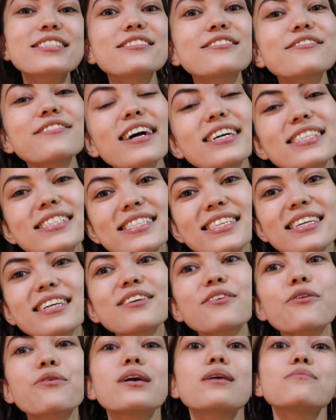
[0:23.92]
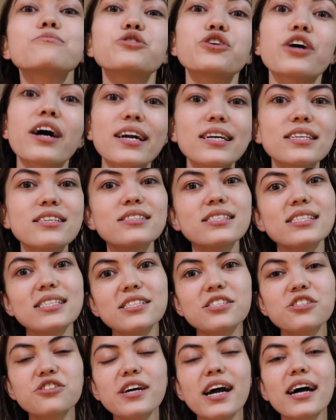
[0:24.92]
stressing or I'm trying to
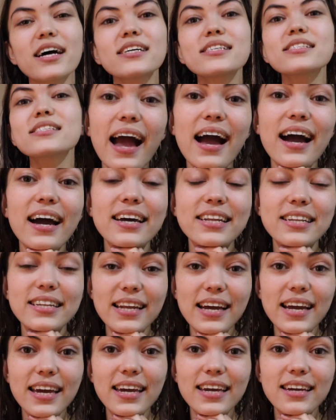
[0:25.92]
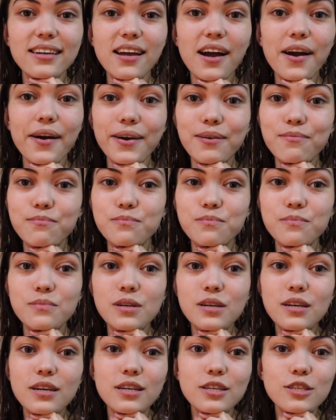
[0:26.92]
de-stress at night. I'm
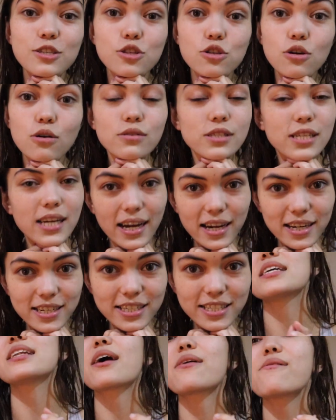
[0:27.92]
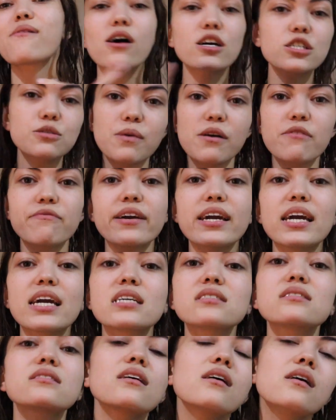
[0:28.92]
so tired and I wash my
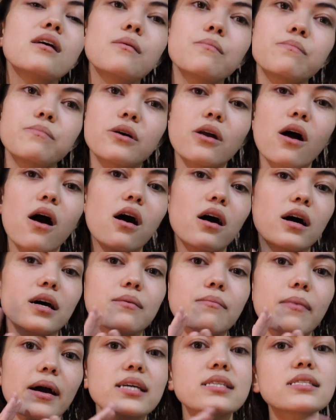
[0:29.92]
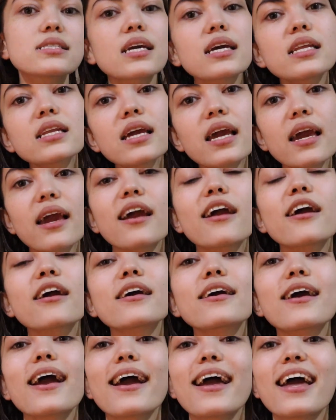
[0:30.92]
face, put on my
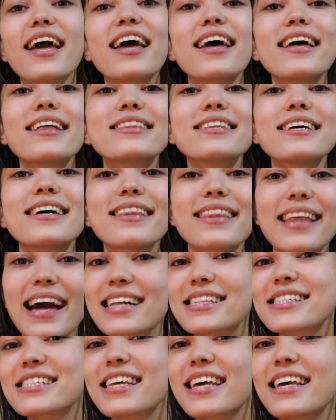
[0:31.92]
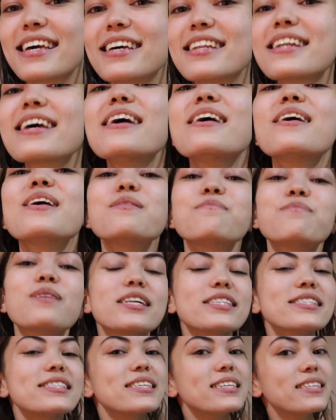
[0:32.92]
skincare, and that's it.
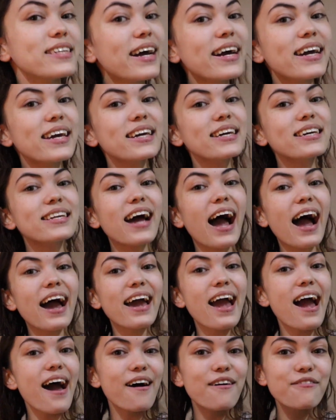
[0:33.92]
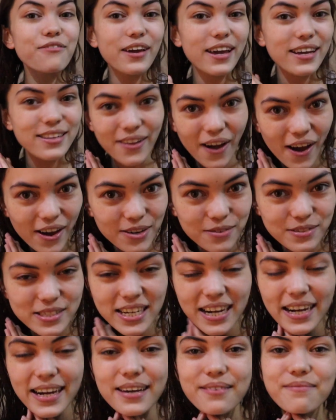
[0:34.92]
But tonight I have a lot of
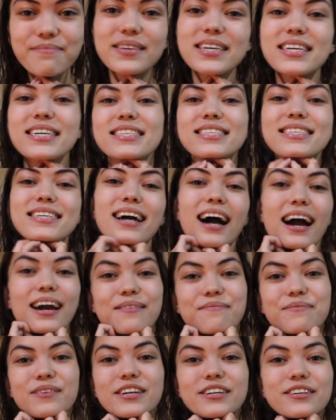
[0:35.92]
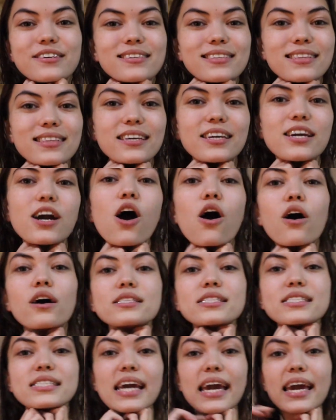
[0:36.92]
time because I am currently
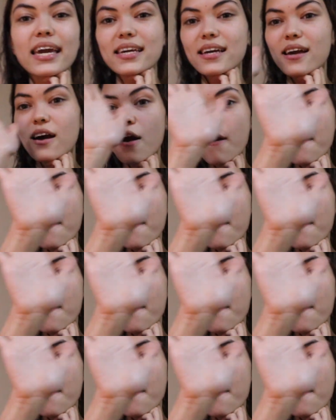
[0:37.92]
on day